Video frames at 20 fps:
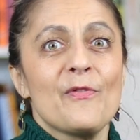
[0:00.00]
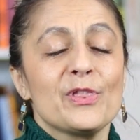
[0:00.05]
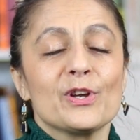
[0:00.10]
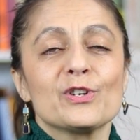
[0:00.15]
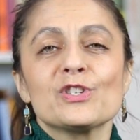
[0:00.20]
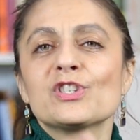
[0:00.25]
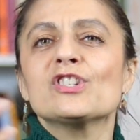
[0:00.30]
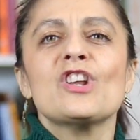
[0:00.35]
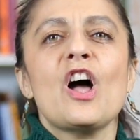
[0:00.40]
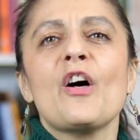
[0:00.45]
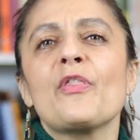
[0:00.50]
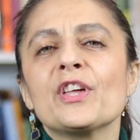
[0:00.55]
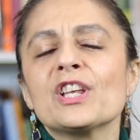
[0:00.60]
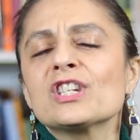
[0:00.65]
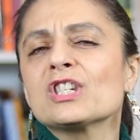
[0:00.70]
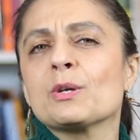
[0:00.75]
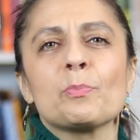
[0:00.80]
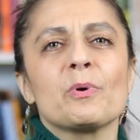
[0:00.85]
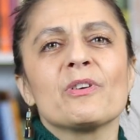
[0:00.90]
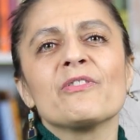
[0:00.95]
There's
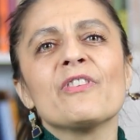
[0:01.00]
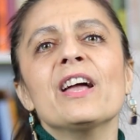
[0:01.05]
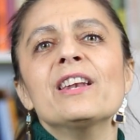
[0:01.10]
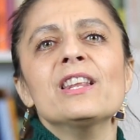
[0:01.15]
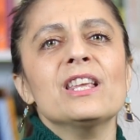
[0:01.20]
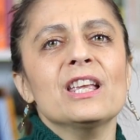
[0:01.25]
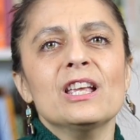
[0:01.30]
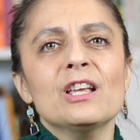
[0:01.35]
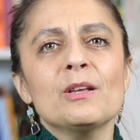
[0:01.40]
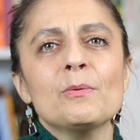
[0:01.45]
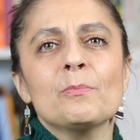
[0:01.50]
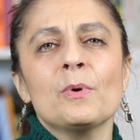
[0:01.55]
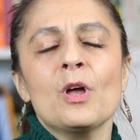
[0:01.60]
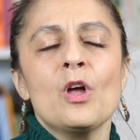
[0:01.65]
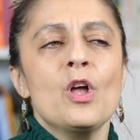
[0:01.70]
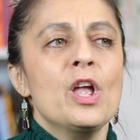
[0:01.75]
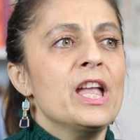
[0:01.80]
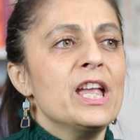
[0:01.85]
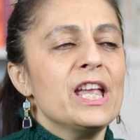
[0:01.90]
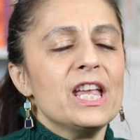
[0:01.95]
nothing to prevent him,
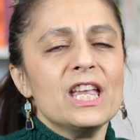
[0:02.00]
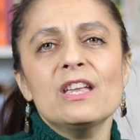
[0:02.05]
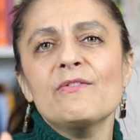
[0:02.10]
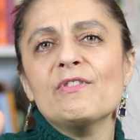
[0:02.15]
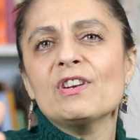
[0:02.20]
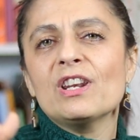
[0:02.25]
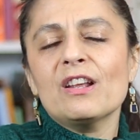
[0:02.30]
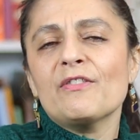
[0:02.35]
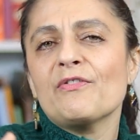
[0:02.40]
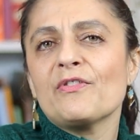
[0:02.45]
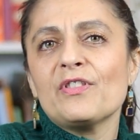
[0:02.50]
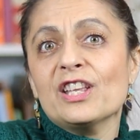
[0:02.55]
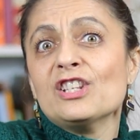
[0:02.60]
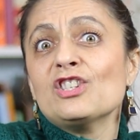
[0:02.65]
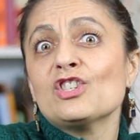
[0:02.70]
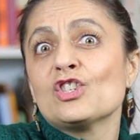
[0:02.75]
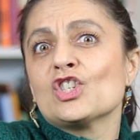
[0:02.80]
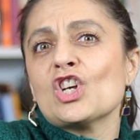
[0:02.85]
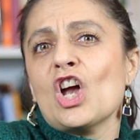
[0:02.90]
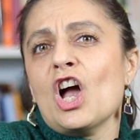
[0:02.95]
even if
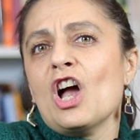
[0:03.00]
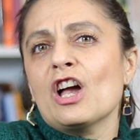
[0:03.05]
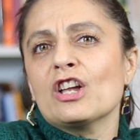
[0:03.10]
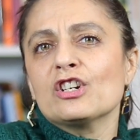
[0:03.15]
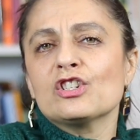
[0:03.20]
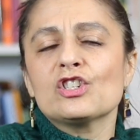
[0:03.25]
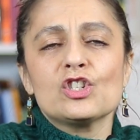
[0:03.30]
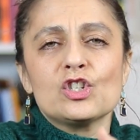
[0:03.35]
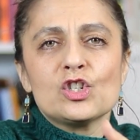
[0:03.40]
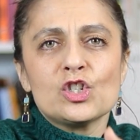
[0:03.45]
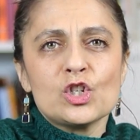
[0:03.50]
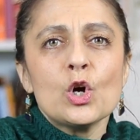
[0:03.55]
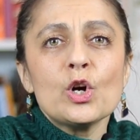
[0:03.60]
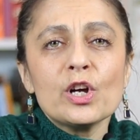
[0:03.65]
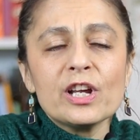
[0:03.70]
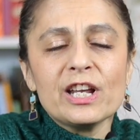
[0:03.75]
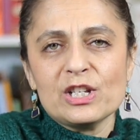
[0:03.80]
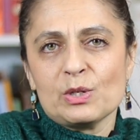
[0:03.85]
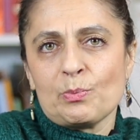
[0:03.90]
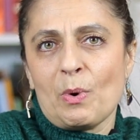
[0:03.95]
this judge
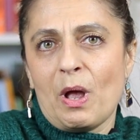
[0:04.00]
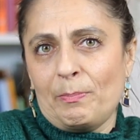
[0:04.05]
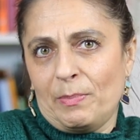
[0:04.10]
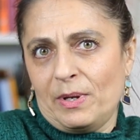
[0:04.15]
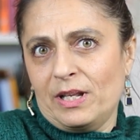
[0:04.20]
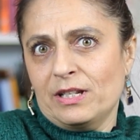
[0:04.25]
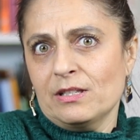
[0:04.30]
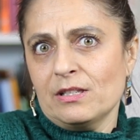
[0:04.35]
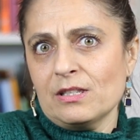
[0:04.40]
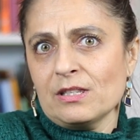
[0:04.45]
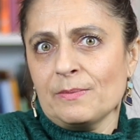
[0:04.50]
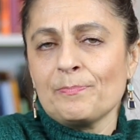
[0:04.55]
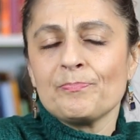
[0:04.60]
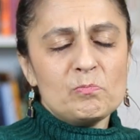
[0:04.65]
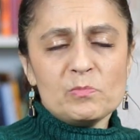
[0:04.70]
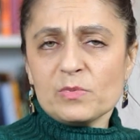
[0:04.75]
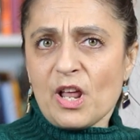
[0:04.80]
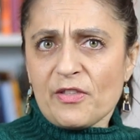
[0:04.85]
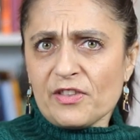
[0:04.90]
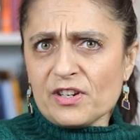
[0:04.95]
took his weapons.
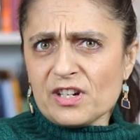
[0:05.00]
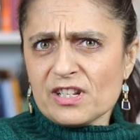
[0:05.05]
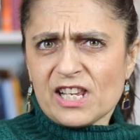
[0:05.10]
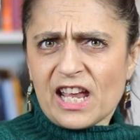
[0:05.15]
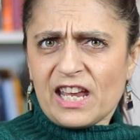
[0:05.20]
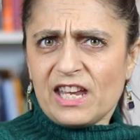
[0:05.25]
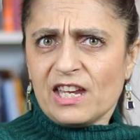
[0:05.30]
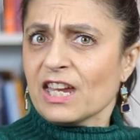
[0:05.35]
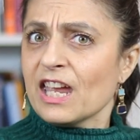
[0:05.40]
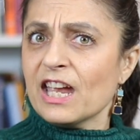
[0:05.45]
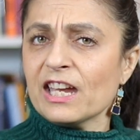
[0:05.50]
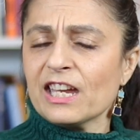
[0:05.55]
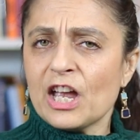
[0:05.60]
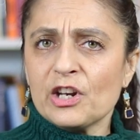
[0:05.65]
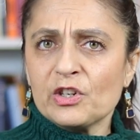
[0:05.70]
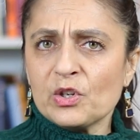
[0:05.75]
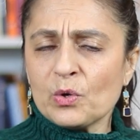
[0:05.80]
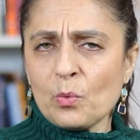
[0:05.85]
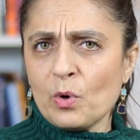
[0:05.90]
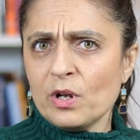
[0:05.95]
Nothing to say he can't
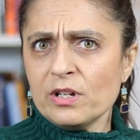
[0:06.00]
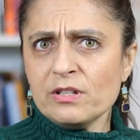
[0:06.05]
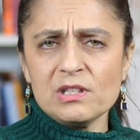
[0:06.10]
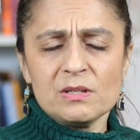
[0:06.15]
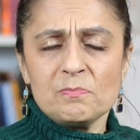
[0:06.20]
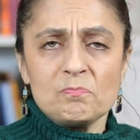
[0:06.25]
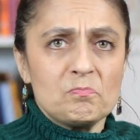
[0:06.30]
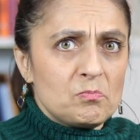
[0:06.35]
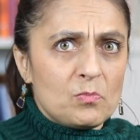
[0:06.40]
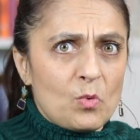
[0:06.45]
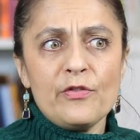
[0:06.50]
get new ones.